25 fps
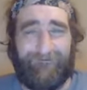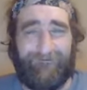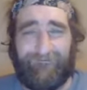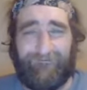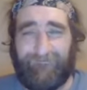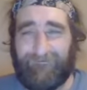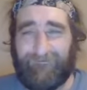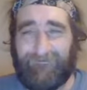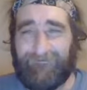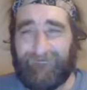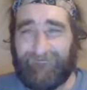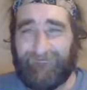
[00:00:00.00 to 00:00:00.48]

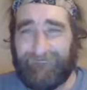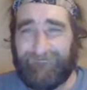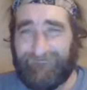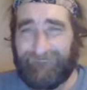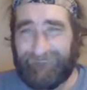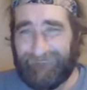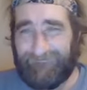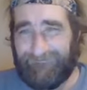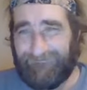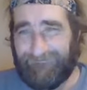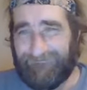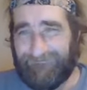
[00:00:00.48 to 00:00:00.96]
Well,
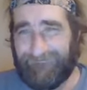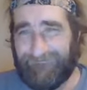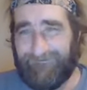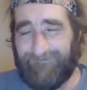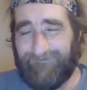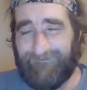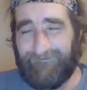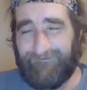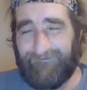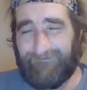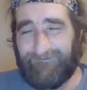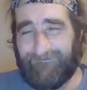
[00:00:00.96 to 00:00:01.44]

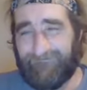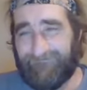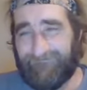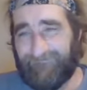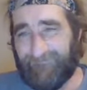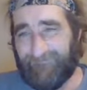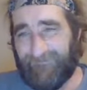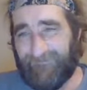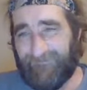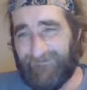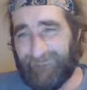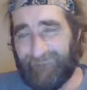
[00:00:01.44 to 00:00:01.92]
Hung,
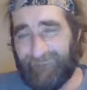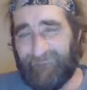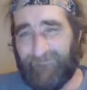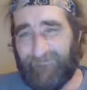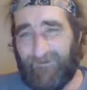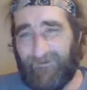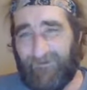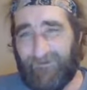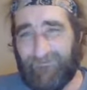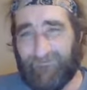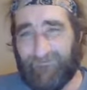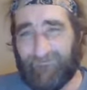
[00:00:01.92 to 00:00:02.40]

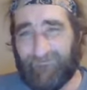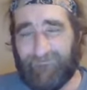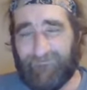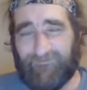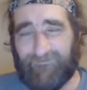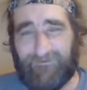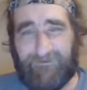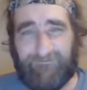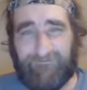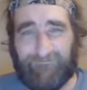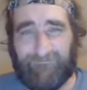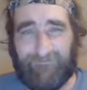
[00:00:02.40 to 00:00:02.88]
Father
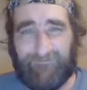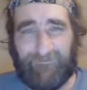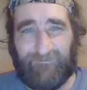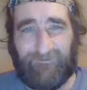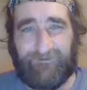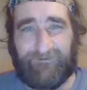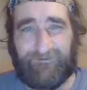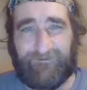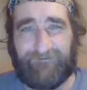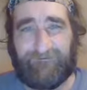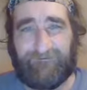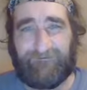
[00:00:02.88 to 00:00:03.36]
seems
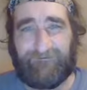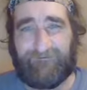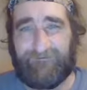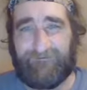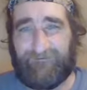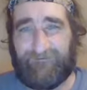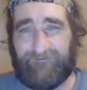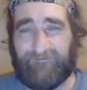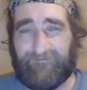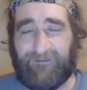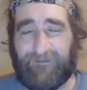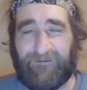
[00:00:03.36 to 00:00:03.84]
like
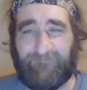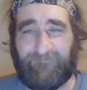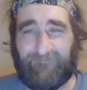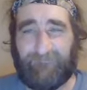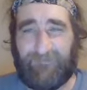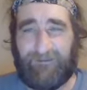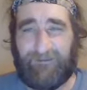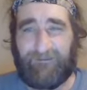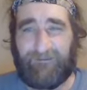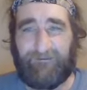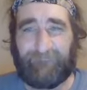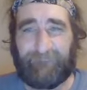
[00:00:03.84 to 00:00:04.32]
he's got
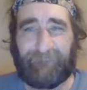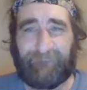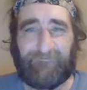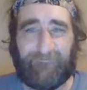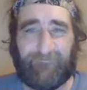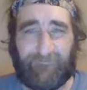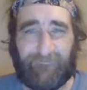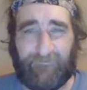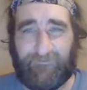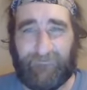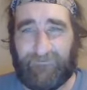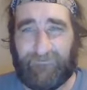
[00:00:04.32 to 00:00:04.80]
me up
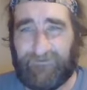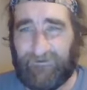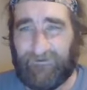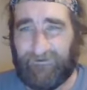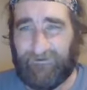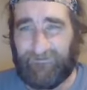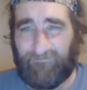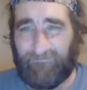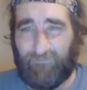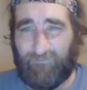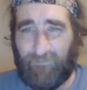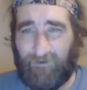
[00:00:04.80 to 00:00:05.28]
for the
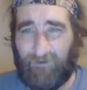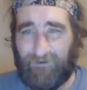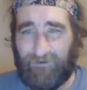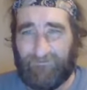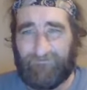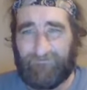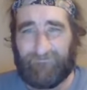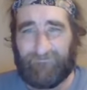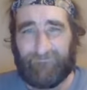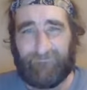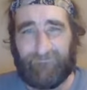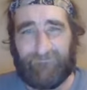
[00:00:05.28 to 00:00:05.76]
night
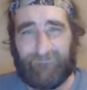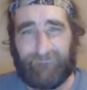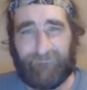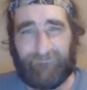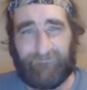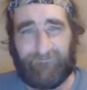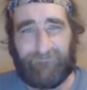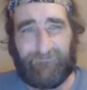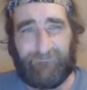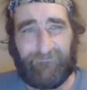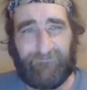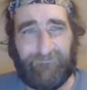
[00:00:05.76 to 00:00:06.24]
watches,
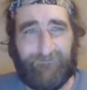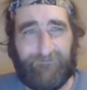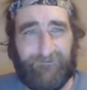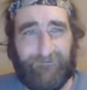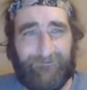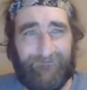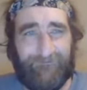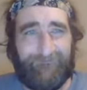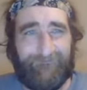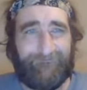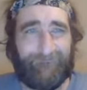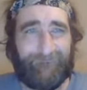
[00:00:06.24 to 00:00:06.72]
so
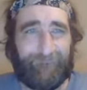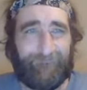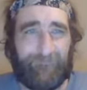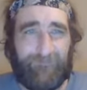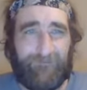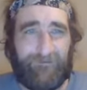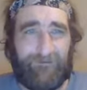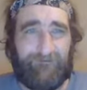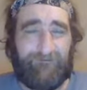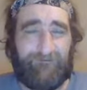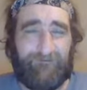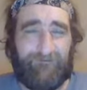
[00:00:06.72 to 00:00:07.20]

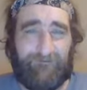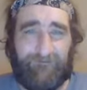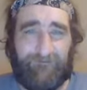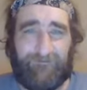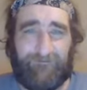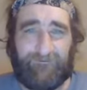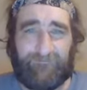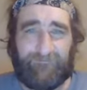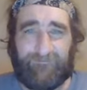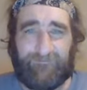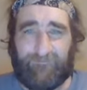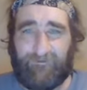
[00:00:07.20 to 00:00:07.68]

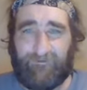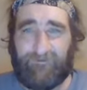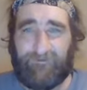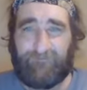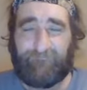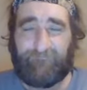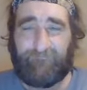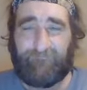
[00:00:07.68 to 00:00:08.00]
I sleep